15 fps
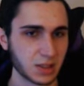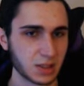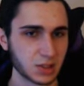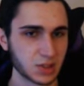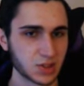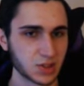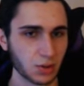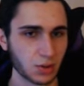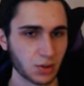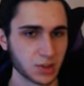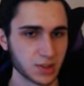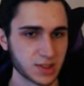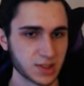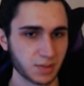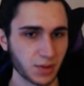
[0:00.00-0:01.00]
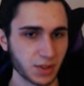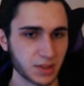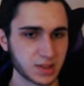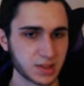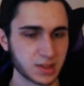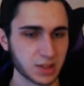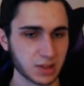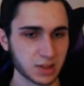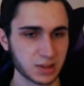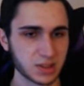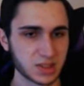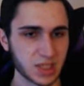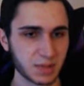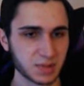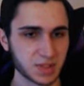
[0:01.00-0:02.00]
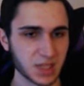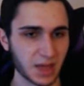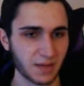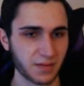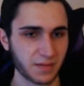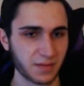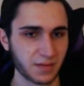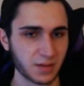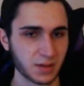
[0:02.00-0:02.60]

Storage exploits to skip stuff.